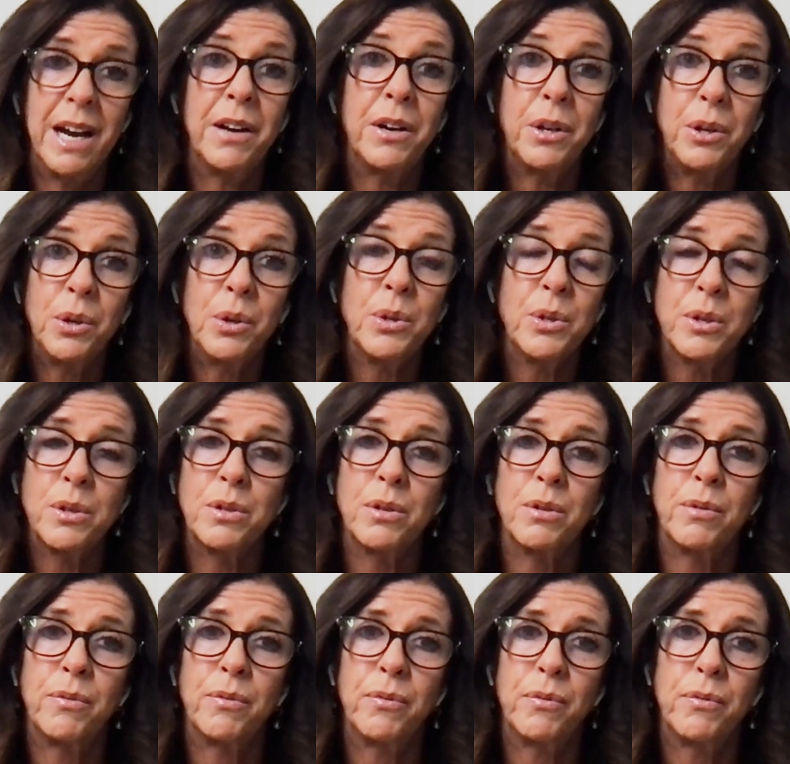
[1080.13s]
to use it
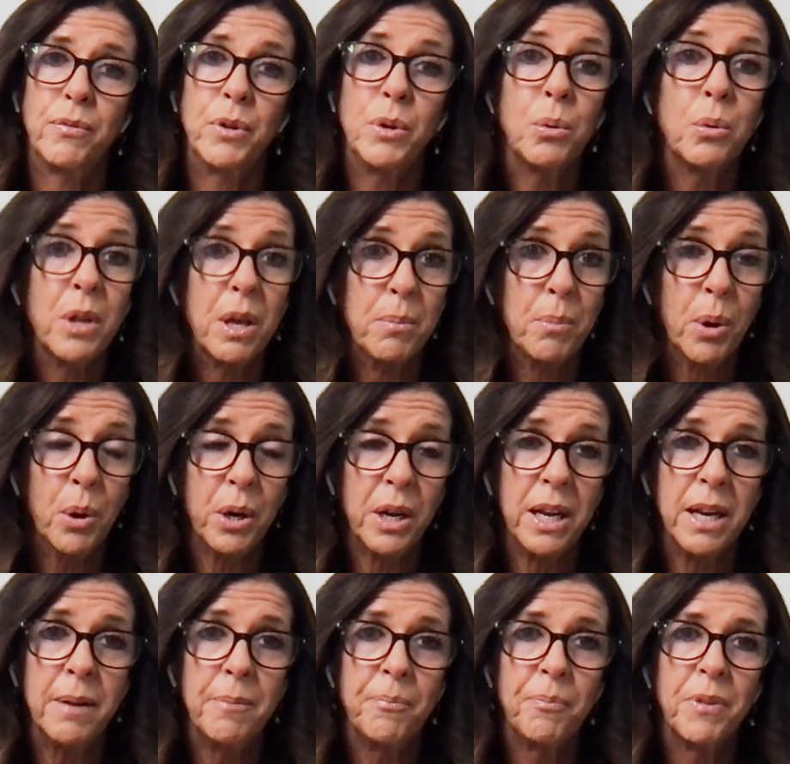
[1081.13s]
to fuel their
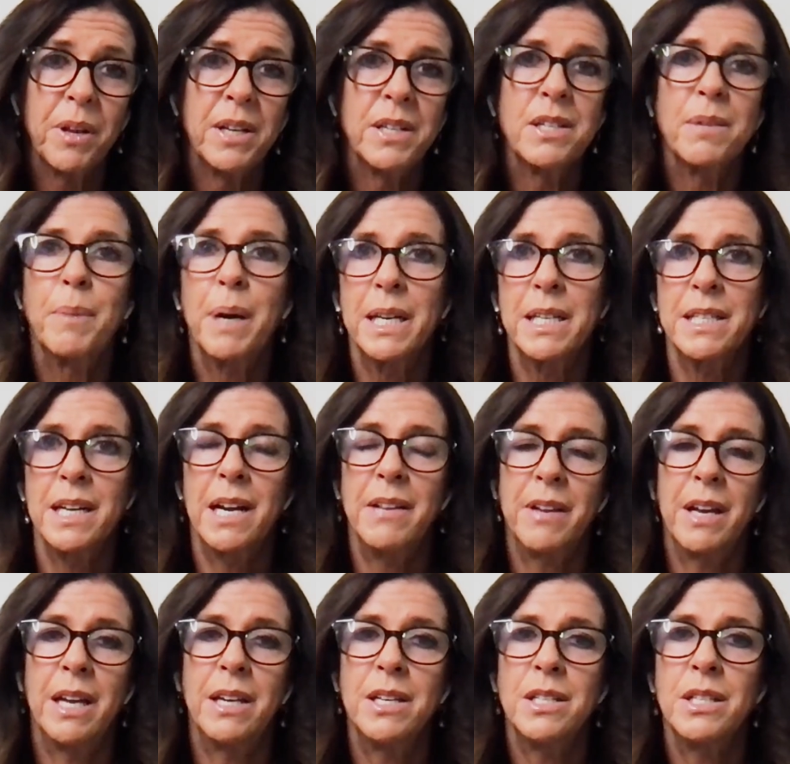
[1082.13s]
body to maintain
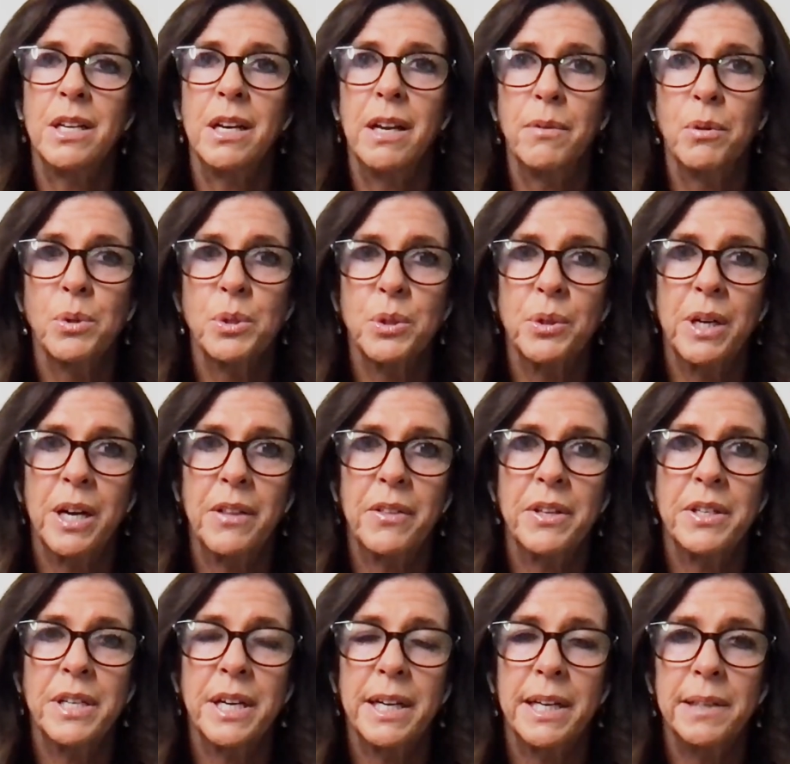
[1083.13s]
their energy levels throughout
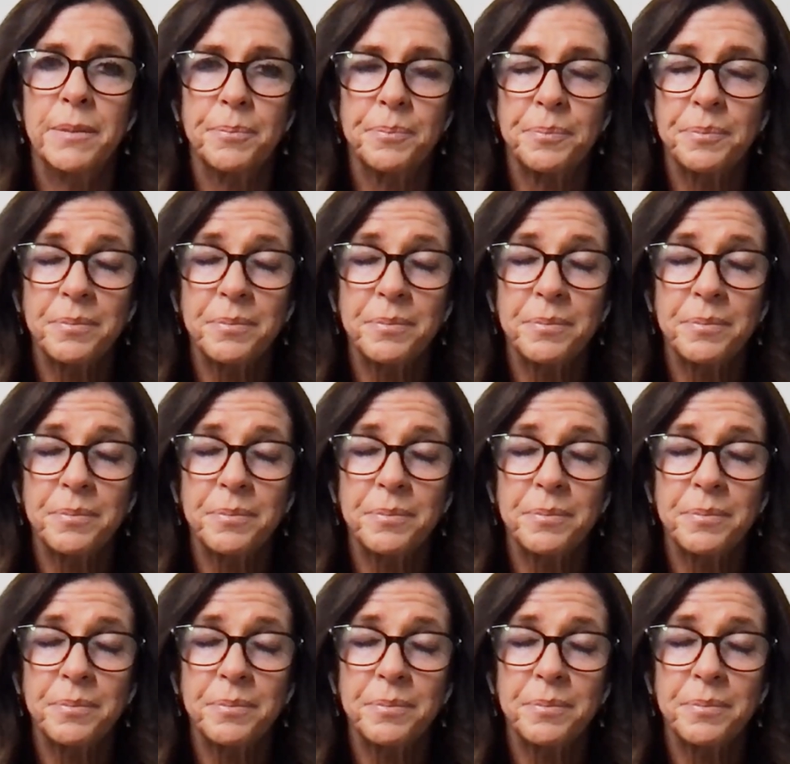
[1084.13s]
the day.